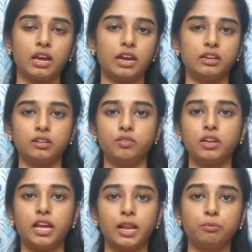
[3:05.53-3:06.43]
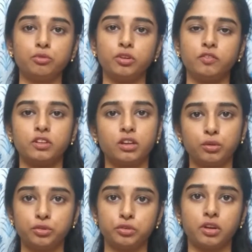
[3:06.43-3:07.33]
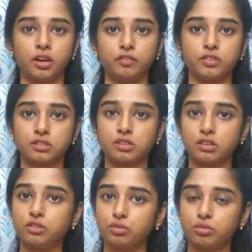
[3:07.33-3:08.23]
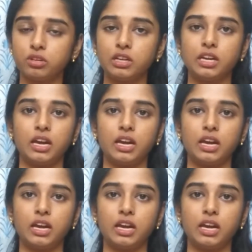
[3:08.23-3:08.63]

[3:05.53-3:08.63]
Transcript: and it will help to even out your uneven skin tone,